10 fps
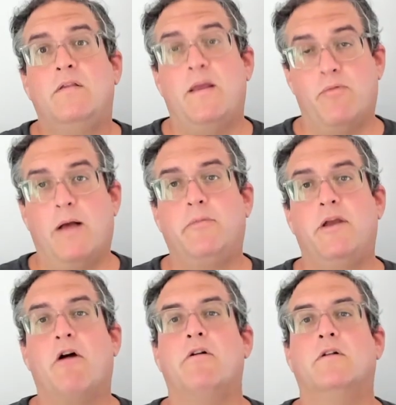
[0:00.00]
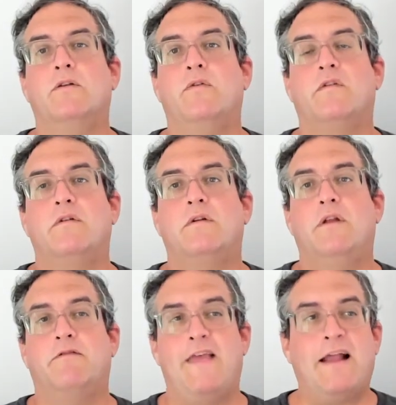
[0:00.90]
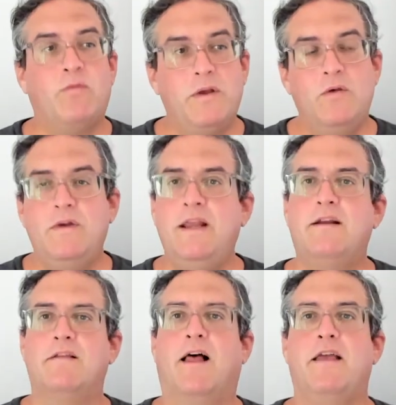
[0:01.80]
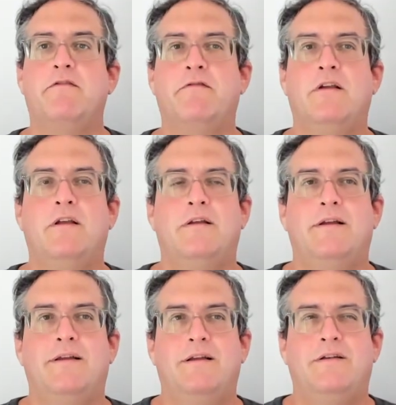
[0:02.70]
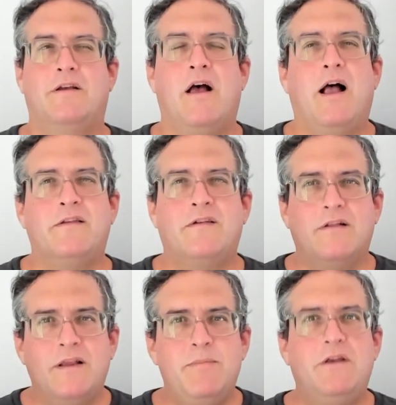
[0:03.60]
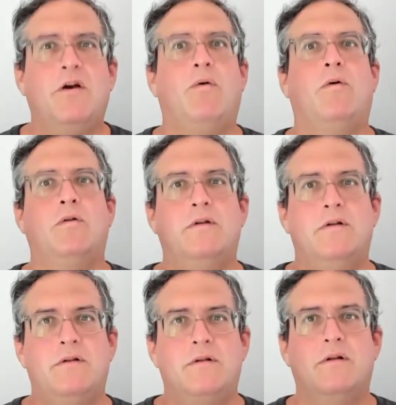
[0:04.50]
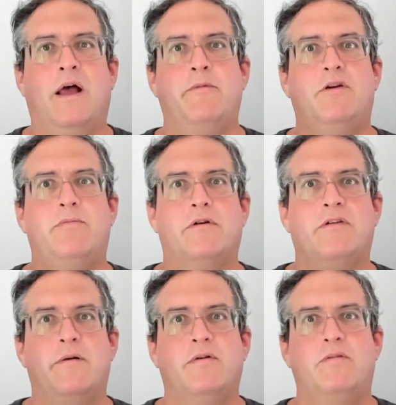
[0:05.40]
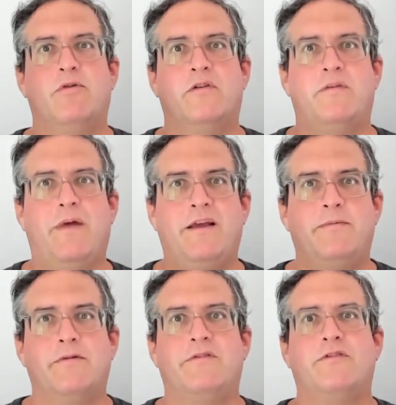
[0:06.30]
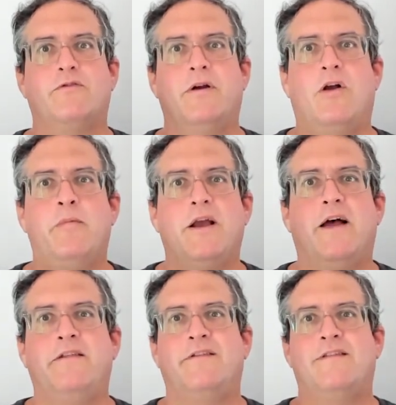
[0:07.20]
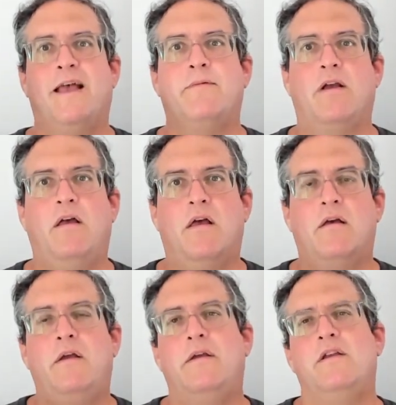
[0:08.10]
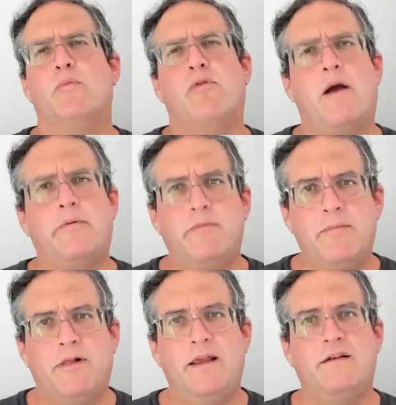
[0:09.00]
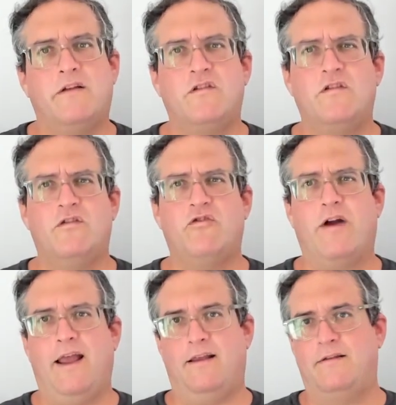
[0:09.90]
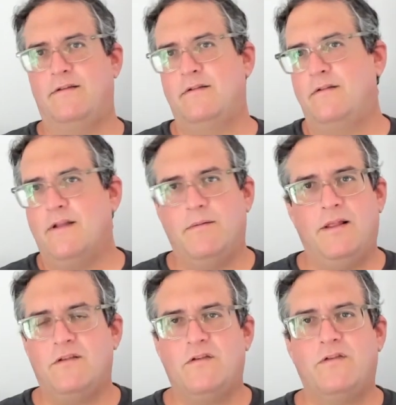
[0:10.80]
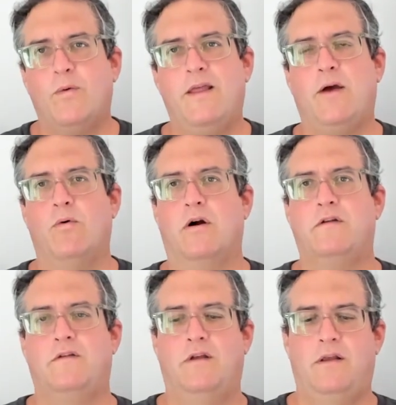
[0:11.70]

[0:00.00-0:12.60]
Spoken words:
They probably are a delusion. If that's what you need in life, to constantly be told, I'm a good person, my experiences are real, oh my God, this is happening, you're probably playing Dungeons and Dragons. I mean, that's just the way that works.